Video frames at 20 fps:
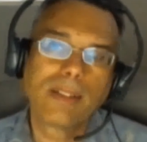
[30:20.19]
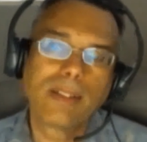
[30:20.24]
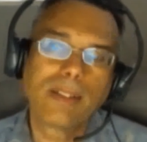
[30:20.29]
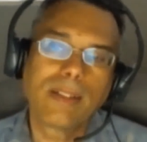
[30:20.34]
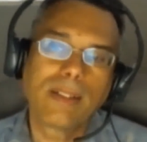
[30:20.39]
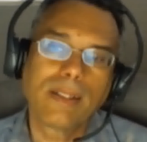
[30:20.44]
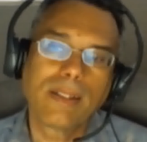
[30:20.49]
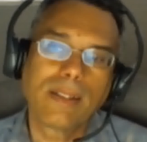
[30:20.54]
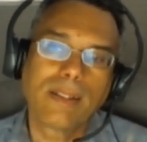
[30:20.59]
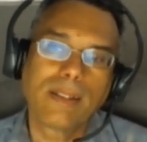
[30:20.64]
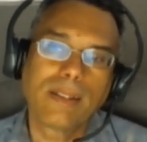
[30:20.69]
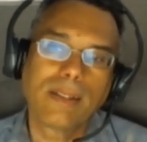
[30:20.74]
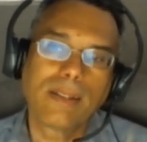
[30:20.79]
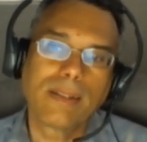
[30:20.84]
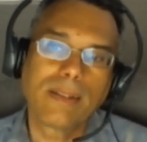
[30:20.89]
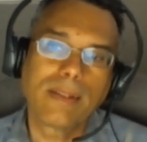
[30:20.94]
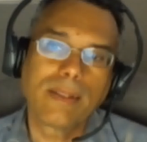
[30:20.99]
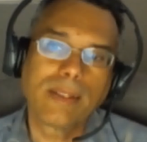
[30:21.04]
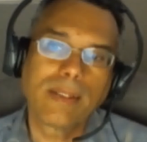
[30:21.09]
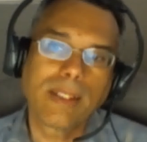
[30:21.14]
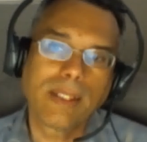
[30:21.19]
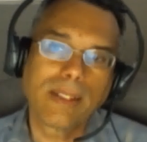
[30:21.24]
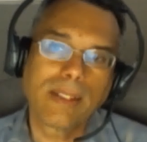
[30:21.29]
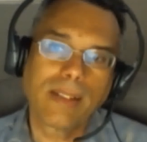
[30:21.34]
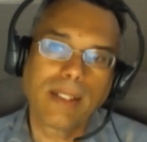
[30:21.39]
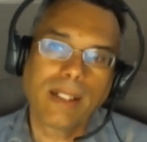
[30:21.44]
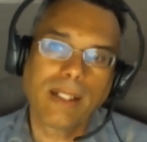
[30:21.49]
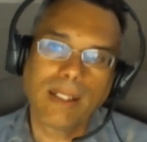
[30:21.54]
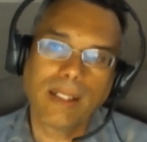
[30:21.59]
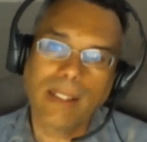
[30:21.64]
And
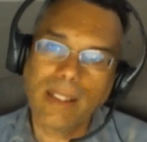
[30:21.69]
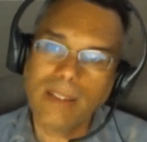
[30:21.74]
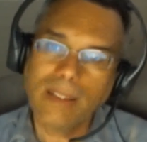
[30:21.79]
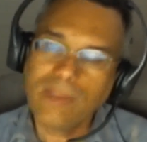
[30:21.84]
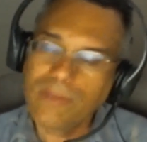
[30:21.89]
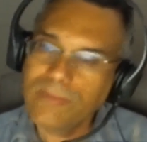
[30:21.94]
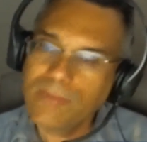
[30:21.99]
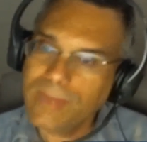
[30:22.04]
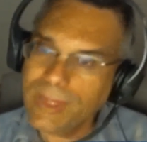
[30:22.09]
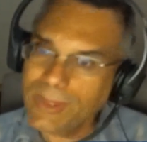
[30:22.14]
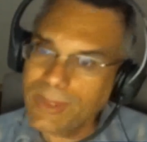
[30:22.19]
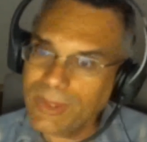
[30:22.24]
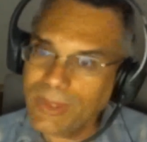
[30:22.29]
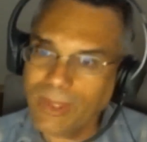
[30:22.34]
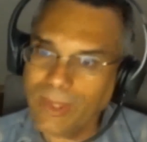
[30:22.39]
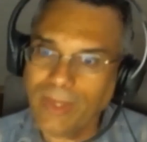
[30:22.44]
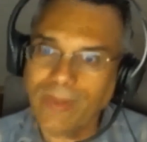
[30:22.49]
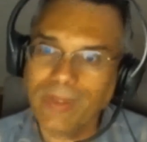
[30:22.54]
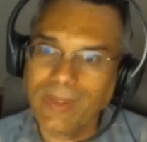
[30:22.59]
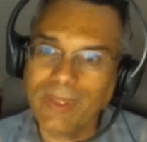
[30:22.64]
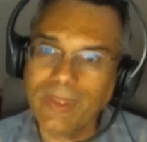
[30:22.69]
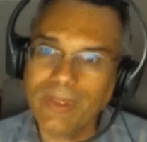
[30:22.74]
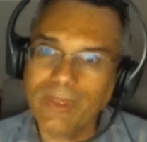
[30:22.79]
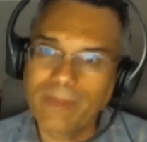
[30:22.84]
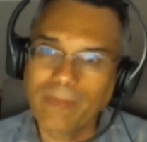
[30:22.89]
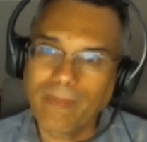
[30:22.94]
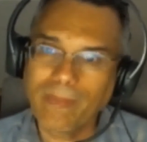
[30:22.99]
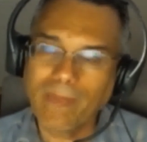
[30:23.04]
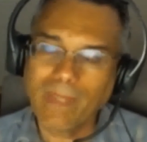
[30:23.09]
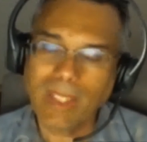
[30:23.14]
a lot of visionaries,
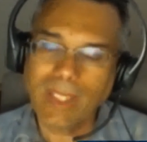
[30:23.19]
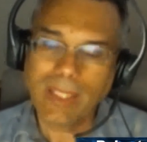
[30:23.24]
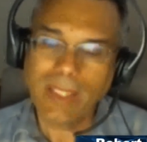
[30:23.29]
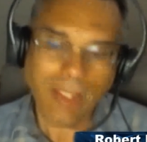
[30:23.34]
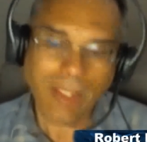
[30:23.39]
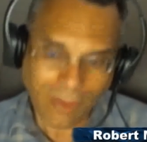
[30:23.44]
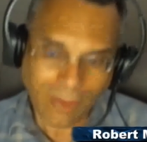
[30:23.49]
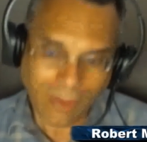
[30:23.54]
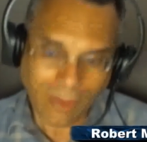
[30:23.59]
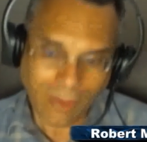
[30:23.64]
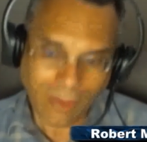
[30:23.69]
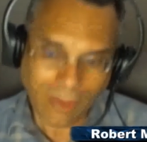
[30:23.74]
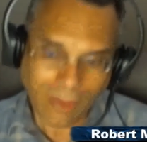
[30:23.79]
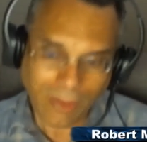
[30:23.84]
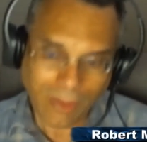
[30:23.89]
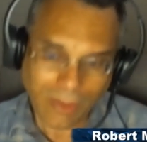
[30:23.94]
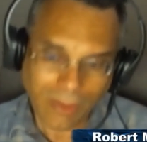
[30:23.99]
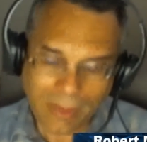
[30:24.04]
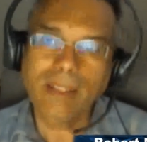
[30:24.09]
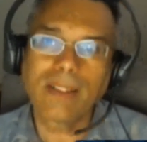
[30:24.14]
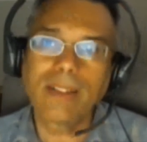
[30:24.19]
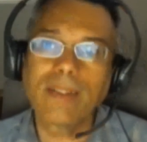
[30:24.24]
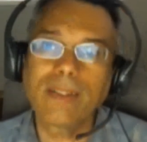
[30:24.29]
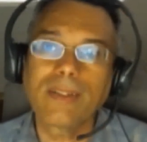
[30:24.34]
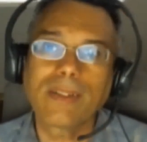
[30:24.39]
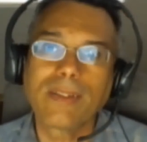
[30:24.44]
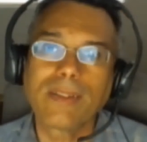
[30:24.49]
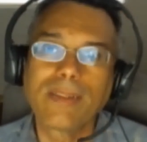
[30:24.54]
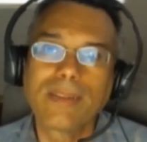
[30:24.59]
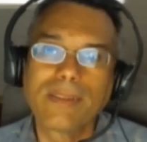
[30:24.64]
they are in the
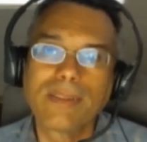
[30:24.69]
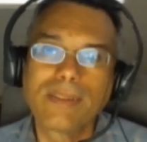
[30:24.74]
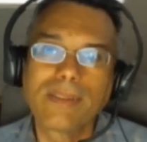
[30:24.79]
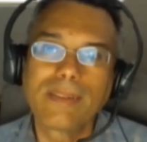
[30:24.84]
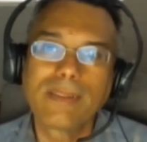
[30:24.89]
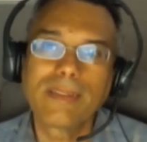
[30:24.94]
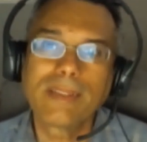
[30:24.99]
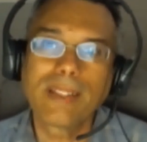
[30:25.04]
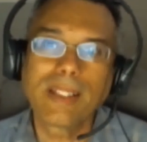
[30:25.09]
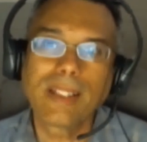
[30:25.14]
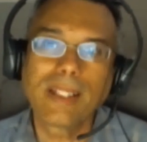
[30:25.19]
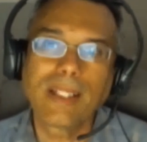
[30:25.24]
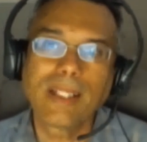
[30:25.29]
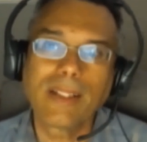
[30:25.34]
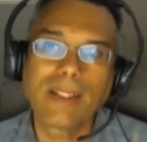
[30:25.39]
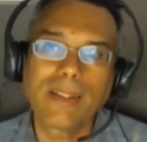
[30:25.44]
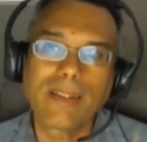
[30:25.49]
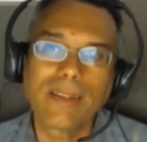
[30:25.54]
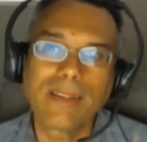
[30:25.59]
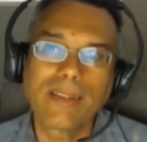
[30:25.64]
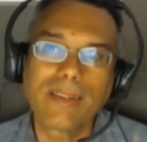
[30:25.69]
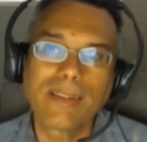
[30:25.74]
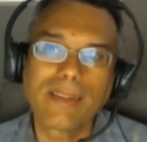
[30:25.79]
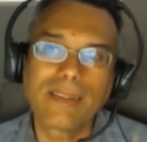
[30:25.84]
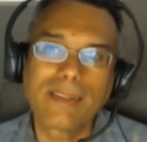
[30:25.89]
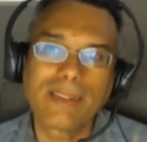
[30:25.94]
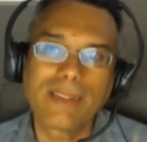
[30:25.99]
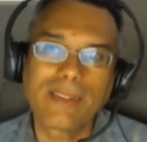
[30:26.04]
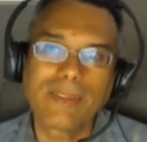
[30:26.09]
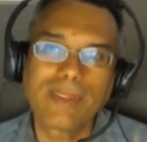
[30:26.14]
gutter. And
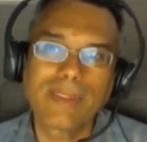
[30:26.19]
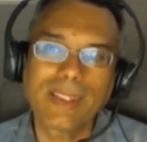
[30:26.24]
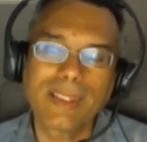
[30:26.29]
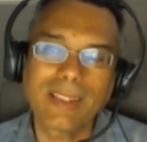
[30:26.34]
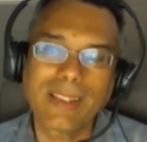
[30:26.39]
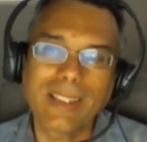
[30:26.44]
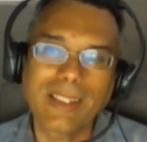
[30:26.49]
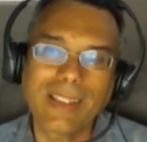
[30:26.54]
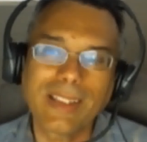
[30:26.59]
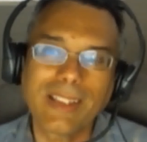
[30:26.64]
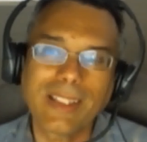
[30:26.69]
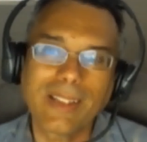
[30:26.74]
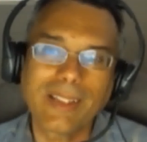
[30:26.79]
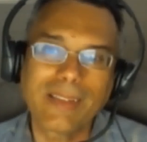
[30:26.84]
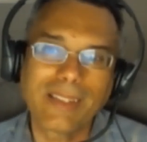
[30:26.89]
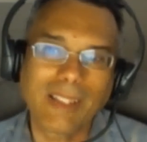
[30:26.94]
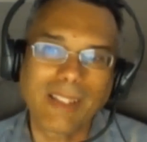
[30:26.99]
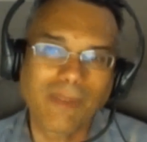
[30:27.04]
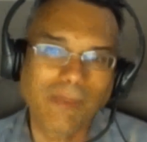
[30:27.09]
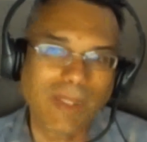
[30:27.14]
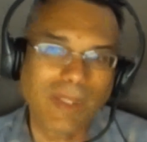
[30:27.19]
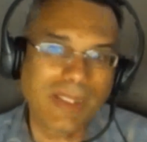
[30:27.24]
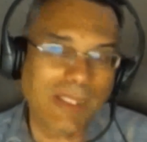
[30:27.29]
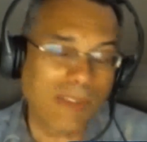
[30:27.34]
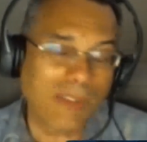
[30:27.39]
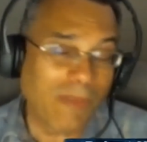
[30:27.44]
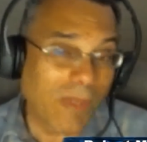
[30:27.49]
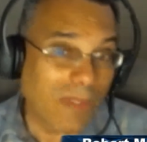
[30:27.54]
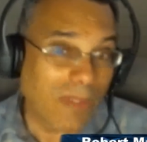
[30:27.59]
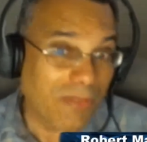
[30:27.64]
the only thing they
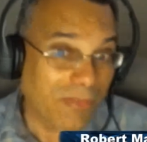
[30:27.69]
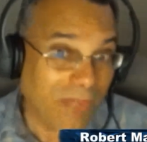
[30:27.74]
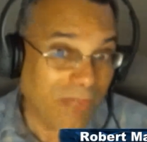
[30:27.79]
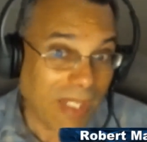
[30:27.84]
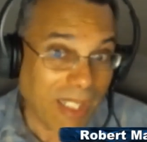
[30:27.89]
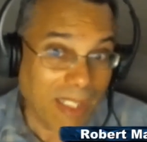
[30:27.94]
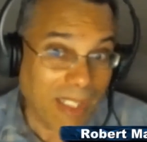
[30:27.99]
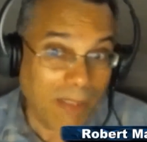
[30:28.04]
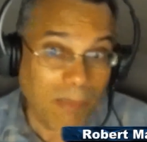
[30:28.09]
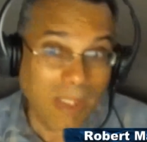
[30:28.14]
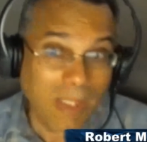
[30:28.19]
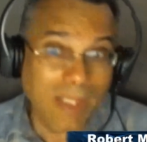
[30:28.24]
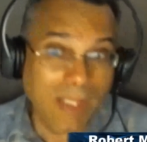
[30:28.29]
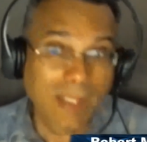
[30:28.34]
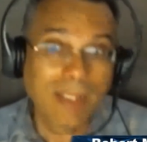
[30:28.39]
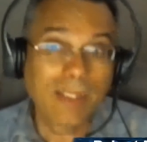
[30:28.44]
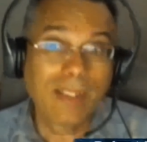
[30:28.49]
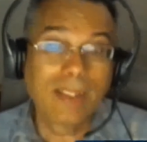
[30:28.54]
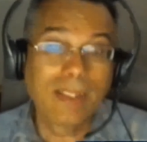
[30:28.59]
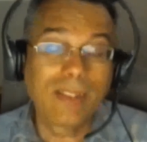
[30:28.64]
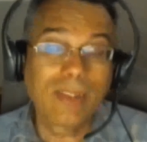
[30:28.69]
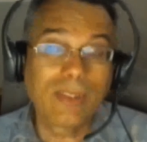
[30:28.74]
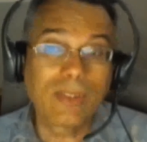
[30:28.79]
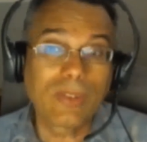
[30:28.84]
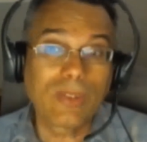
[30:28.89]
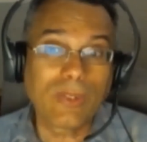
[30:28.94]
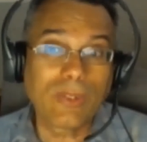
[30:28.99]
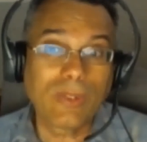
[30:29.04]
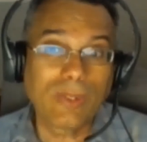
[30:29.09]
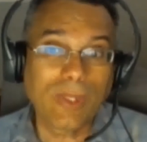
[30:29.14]
want fame.
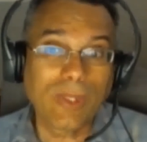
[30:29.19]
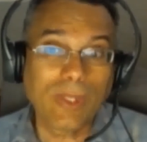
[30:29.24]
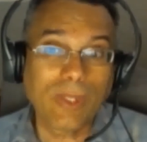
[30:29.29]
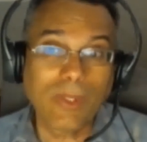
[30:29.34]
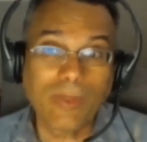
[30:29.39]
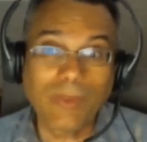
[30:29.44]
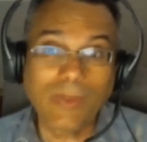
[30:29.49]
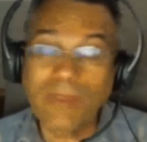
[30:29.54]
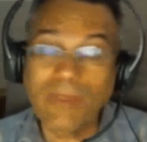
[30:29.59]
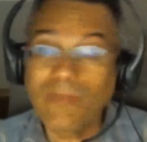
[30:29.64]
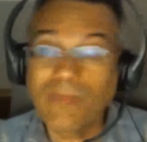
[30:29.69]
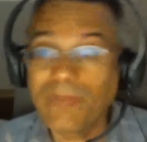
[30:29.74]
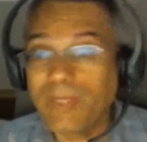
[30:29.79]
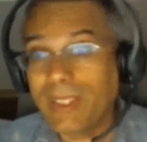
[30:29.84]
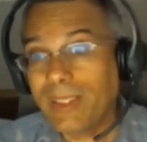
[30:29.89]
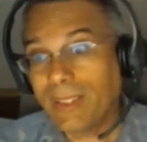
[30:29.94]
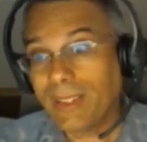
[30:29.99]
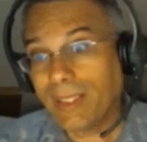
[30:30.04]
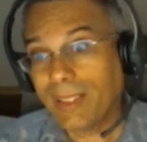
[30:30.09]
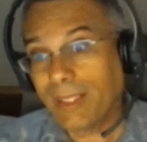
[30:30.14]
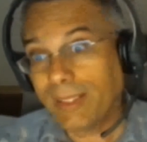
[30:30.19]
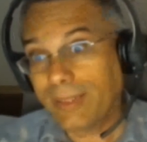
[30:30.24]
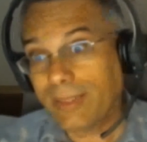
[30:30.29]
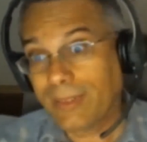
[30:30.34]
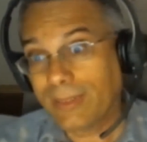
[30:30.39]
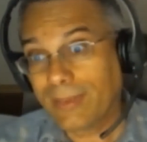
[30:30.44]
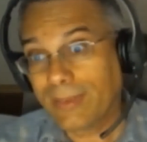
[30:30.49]
So they're going to invent things.